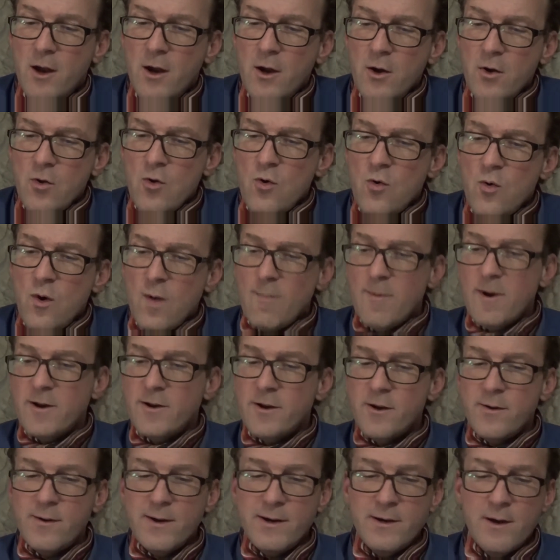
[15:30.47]
Oh, what am I
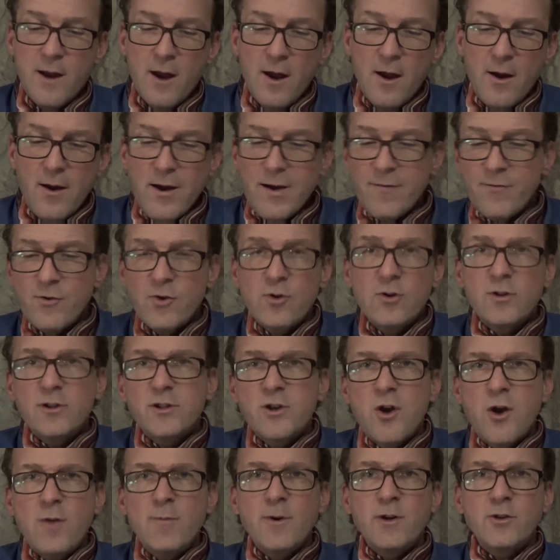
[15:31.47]
doing? I haven't got
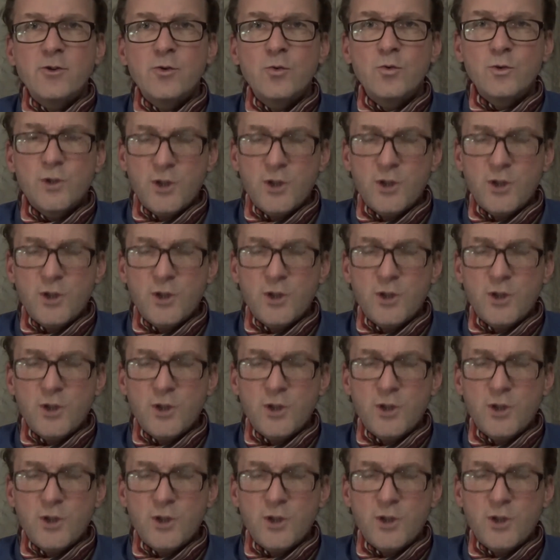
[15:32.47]
time to talk